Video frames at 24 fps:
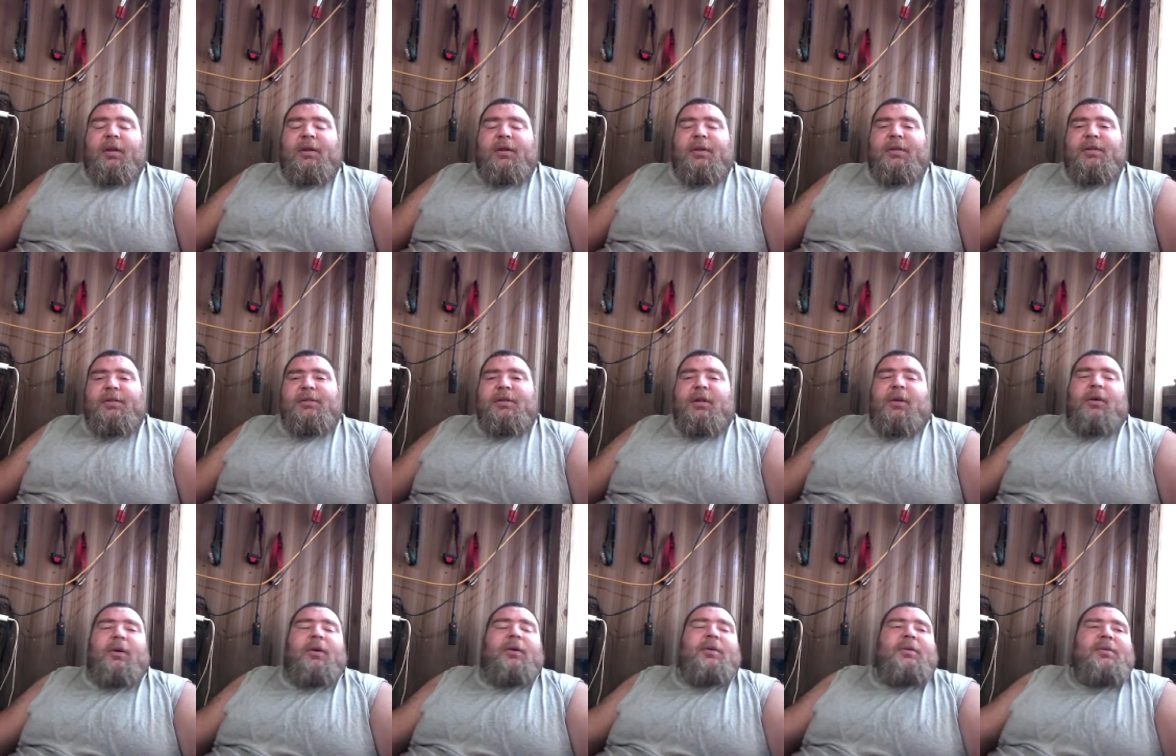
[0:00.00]

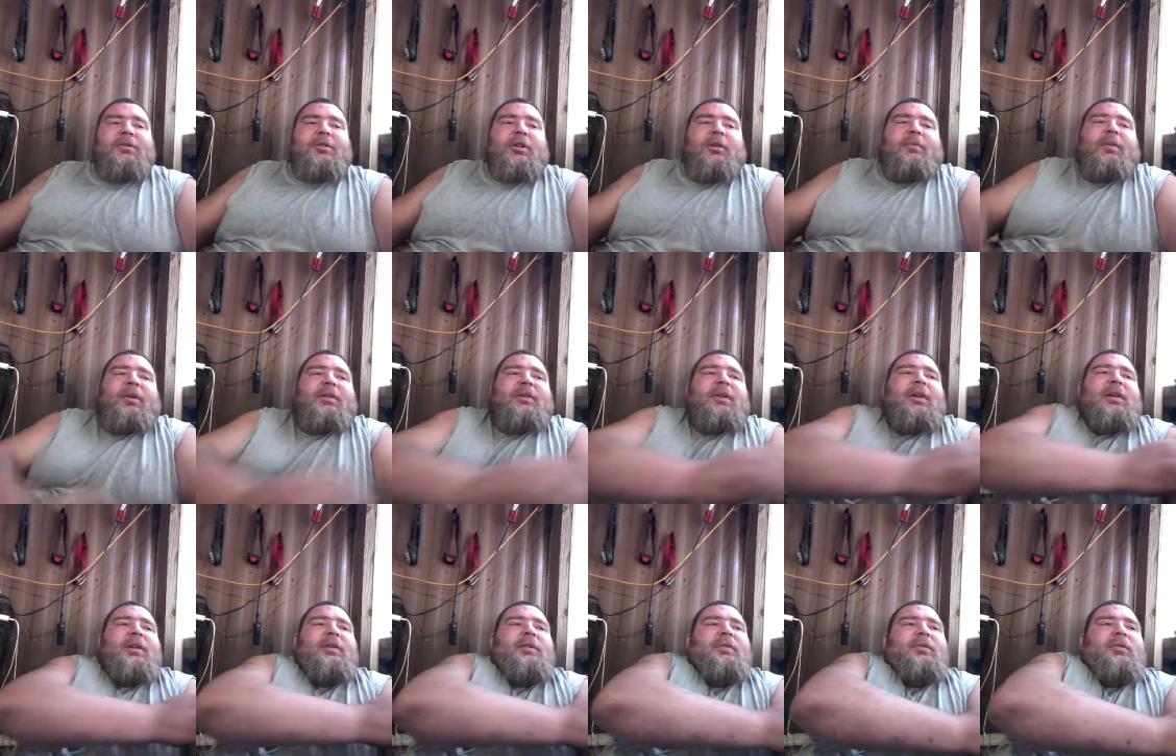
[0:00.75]
So, sorry about
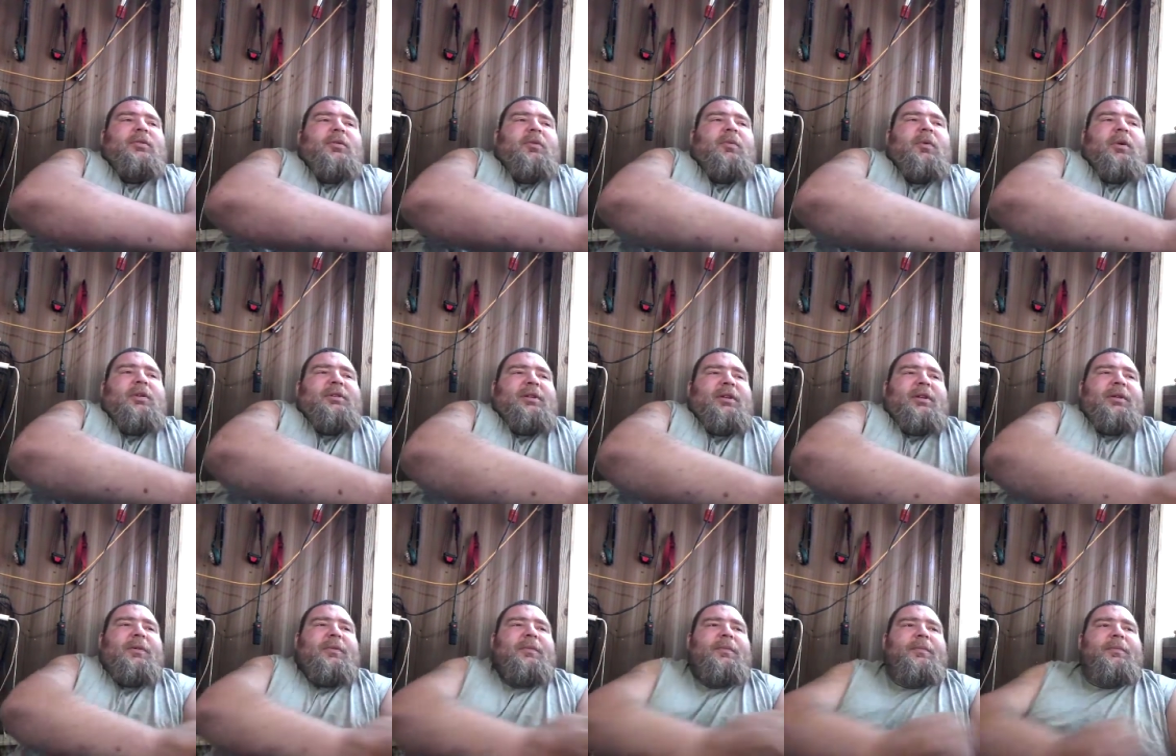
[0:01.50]
that. Gotta walk
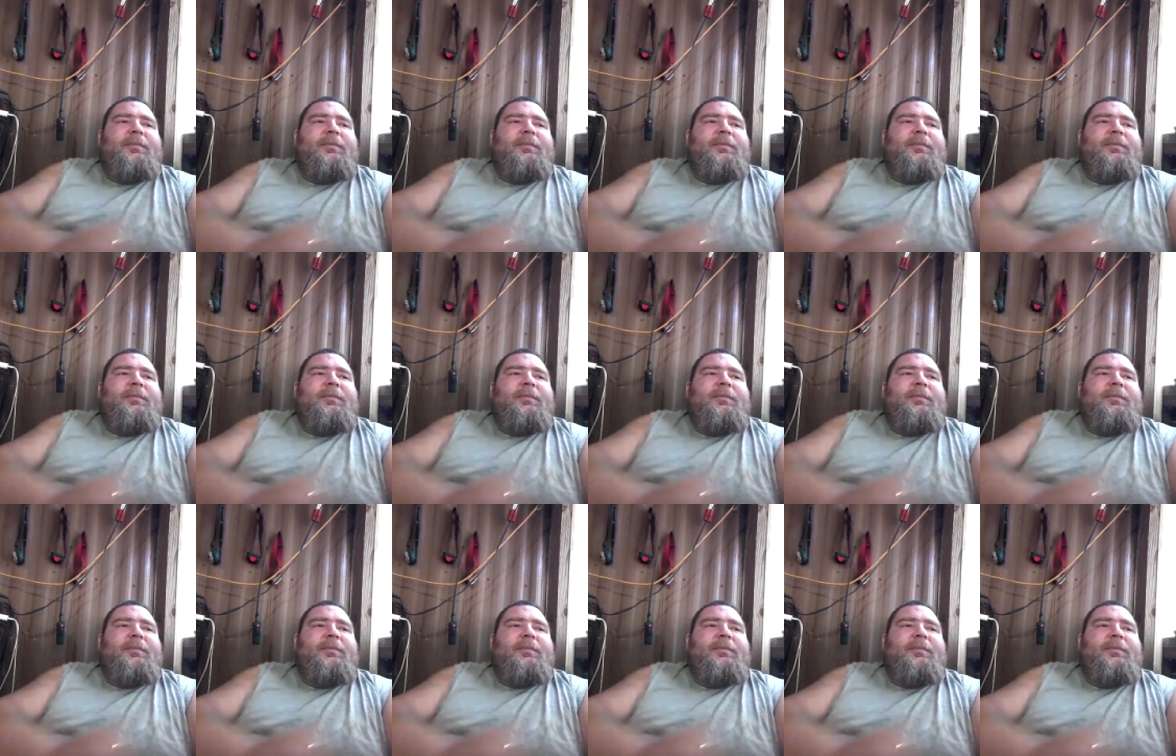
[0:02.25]
down.